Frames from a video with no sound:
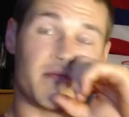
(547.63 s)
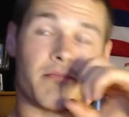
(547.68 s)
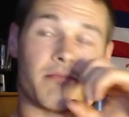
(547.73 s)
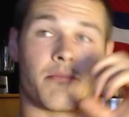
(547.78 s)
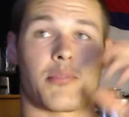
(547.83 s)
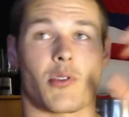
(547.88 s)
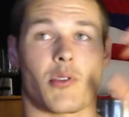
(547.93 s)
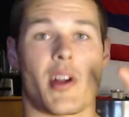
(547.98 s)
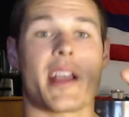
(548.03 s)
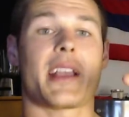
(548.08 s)

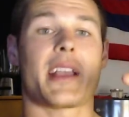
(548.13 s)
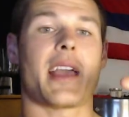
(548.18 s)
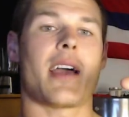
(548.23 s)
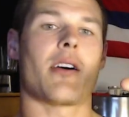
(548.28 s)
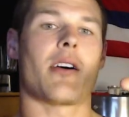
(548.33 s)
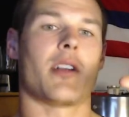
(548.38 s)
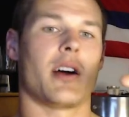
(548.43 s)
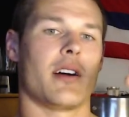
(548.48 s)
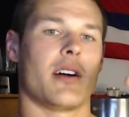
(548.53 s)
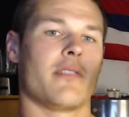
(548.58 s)

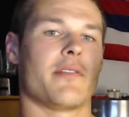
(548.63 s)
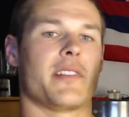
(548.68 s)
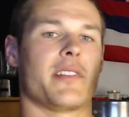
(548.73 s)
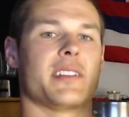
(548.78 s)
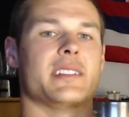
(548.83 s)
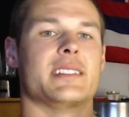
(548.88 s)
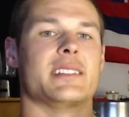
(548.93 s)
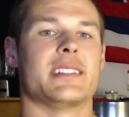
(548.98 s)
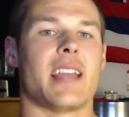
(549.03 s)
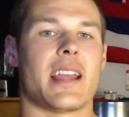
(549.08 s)
breakout of
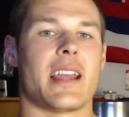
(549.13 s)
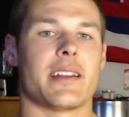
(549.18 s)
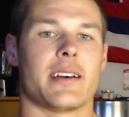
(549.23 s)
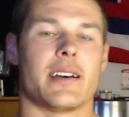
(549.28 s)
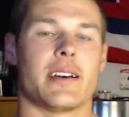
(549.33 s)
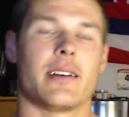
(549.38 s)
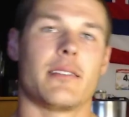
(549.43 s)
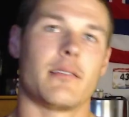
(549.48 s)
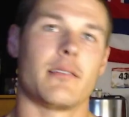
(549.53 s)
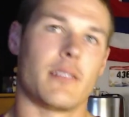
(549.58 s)
the
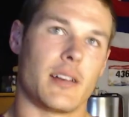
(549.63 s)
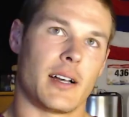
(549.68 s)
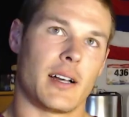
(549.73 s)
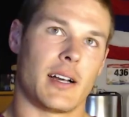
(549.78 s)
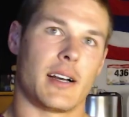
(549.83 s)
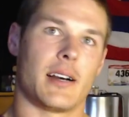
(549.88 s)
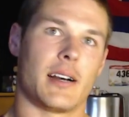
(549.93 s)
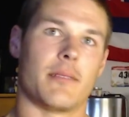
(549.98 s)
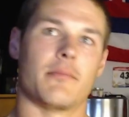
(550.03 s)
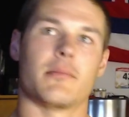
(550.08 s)
data.
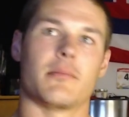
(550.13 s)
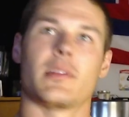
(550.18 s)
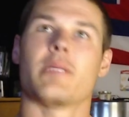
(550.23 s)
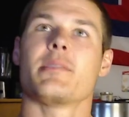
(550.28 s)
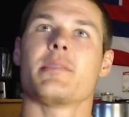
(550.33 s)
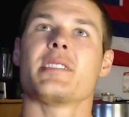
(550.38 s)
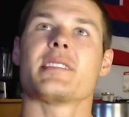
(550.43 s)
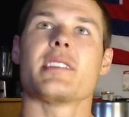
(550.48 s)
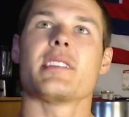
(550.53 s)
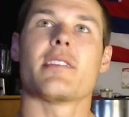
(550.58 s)
Let
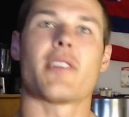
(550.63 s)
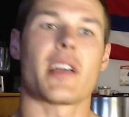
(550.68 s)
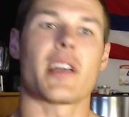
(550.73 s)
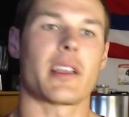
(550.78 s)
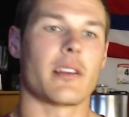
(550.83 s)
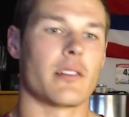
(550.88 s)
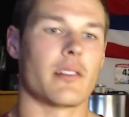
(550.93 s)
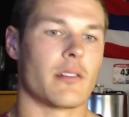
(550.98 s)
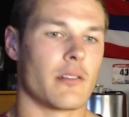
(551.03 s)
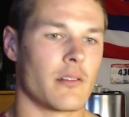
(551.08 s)
me see if I
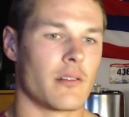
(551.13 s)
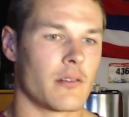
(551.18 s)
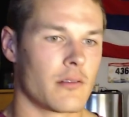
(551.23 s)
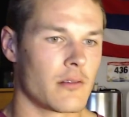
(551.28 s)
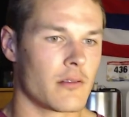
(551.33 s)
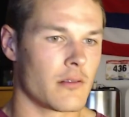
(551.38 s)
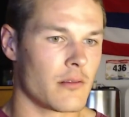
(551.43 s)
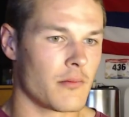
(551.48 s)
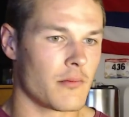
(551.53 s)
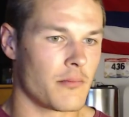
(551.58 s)
can
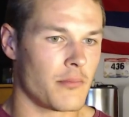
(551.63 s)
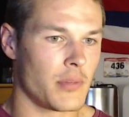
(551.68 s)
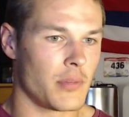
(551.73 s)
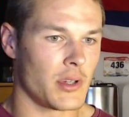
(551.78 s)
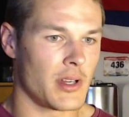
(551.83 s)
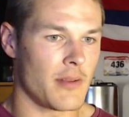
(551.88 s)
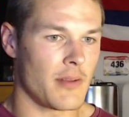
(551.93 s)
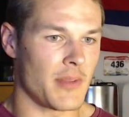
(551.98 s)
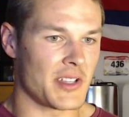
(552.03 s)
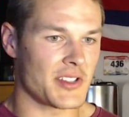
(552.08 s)

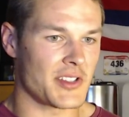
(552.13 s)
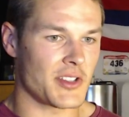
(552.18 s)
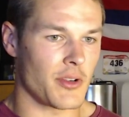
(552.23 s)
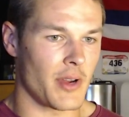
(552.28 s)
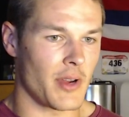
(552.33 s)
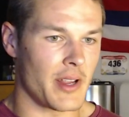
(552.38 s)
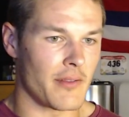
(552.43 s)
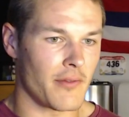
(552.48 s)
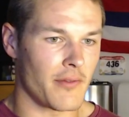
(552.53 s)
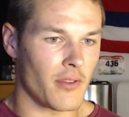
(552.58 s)
put up my
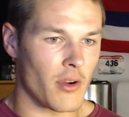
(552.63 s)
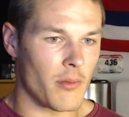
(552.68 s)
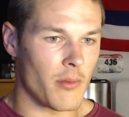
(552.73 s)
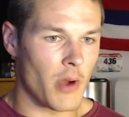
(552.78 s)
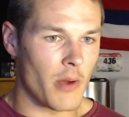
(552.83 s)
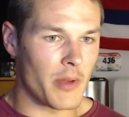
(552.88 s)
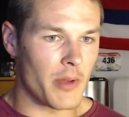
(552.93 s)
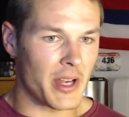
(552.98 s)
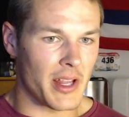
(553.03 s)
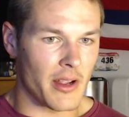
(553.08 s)
screen for a
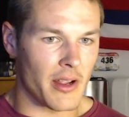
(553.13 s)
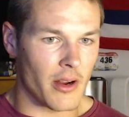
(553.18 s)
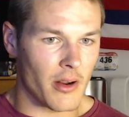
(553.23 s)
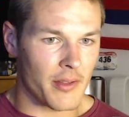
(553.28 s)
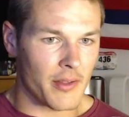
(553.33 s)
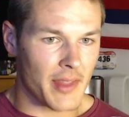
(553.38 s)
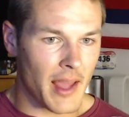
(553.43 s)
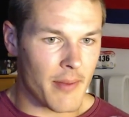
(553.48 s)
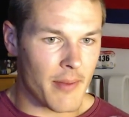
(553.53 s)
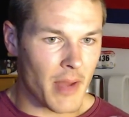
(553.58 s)
moment
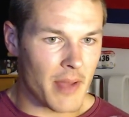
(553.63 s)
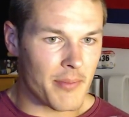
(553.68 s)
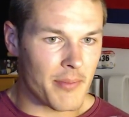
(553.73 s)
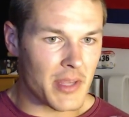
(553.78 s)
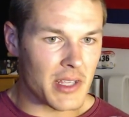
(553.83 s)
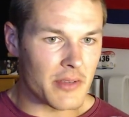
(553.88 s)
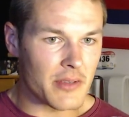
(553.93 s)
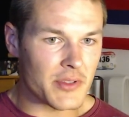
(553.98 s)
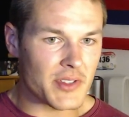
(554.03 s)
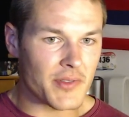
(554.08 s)
here. That might
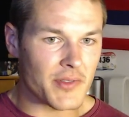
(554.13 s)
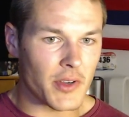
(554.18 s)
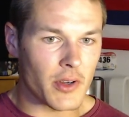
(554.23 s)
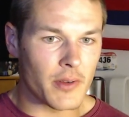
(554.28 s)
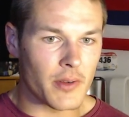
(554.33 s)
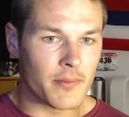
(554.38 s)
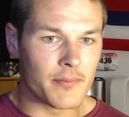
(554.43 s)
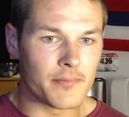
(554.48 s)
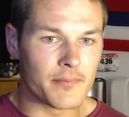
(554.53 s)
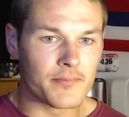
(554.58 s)
be
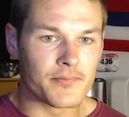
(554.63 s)
useful.